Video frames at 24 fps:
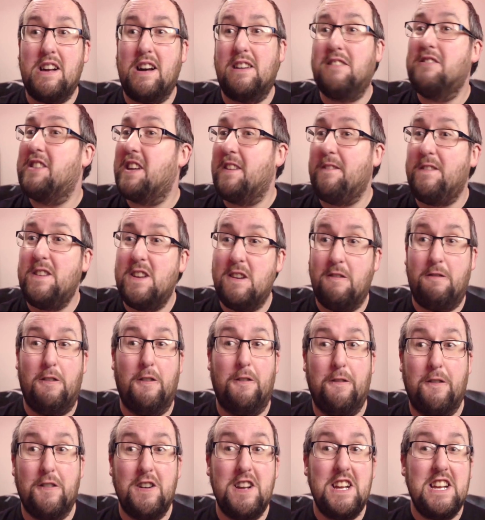I'll give you it for
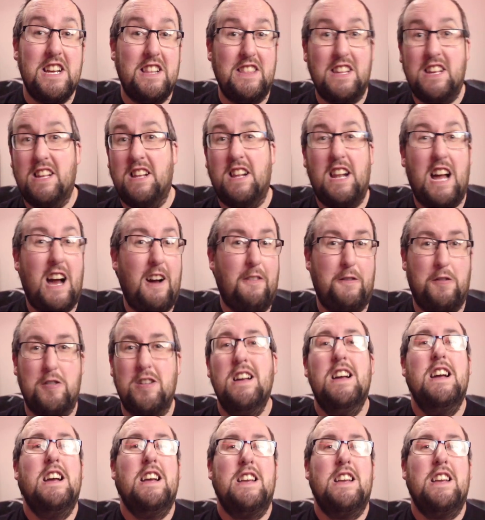free. And then after,